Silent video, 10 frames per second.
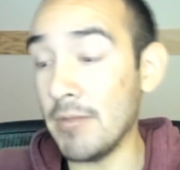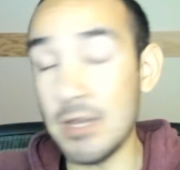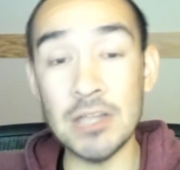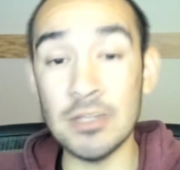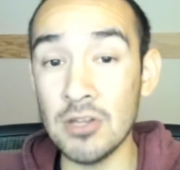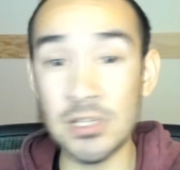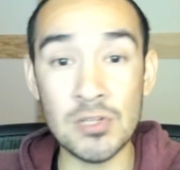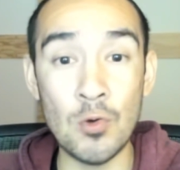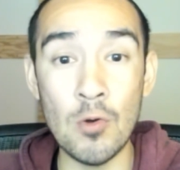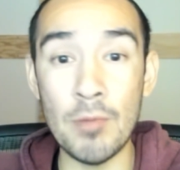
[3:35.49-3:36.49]
I mean, it looks
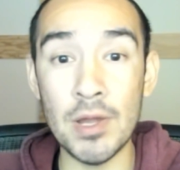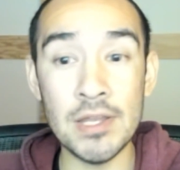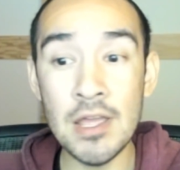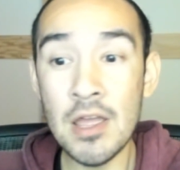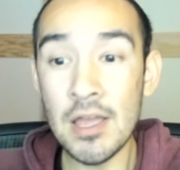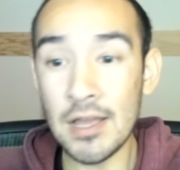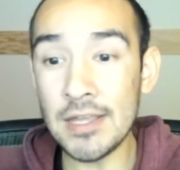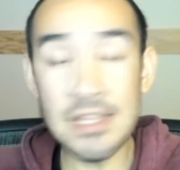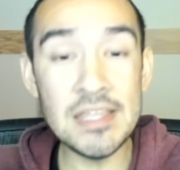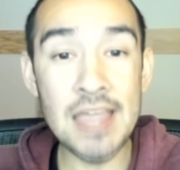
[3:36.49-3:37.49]
cool, but
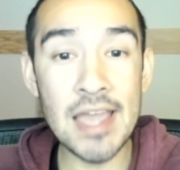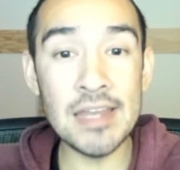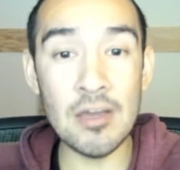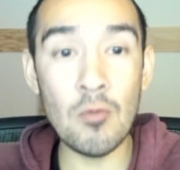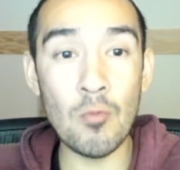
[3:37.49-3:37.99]
in the end,